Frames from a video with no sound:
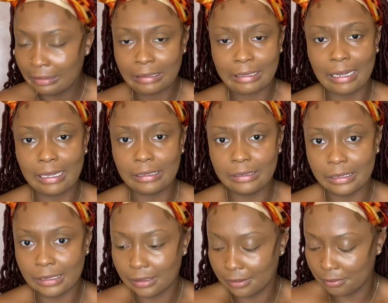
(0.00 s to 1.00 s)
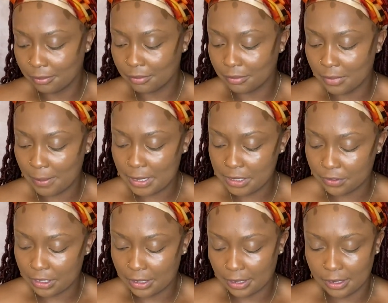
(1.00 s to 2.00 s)
Golly, my best
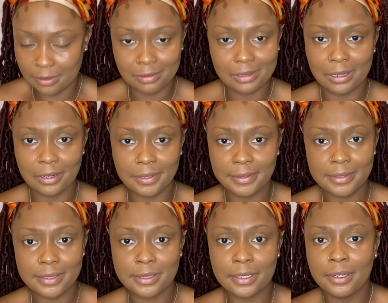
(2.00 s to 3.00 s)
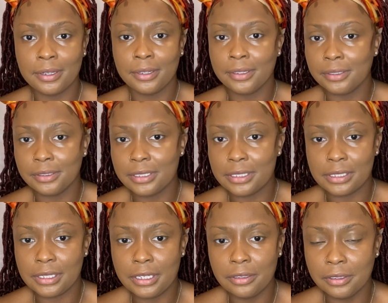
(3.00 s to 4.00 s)
friend started this
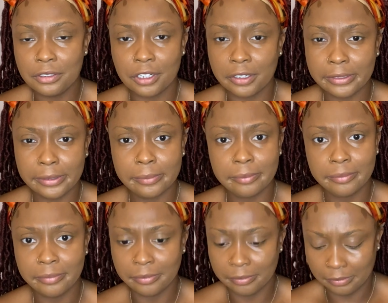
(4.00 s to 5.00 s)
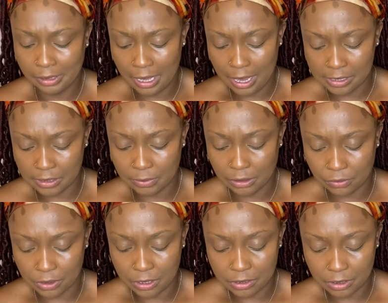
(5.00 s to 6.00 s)
healing journey. It has to be
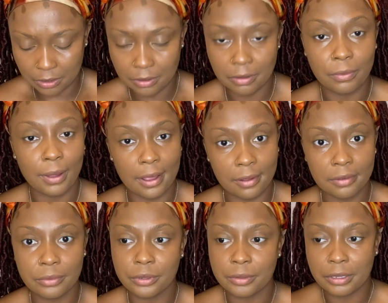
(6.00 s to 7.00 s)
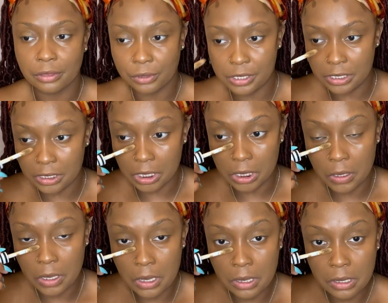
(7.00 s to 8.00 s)
3 years ago. Wow, it's really been 3 years ago.
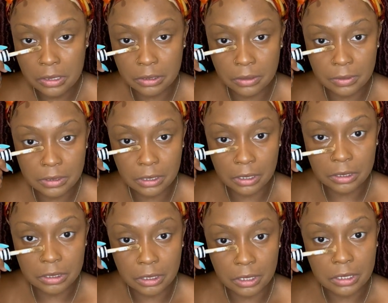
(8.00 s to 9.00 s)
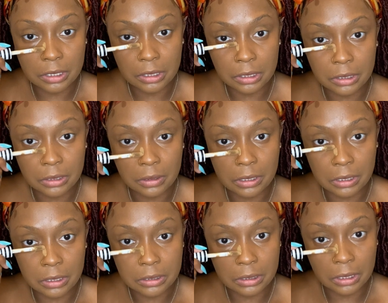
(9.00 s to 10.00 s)
So we started this journey 3
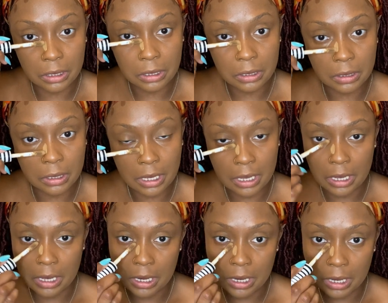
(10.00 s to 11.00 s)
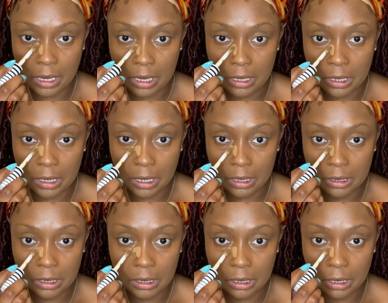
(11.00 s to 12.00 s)
years ago, and I did not
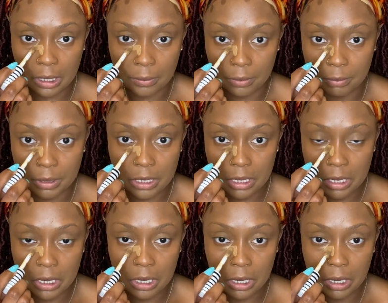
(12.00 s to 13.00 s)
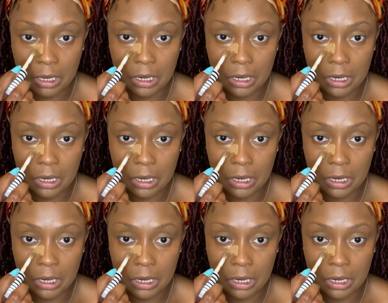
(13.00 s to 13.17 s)
think that I would be here.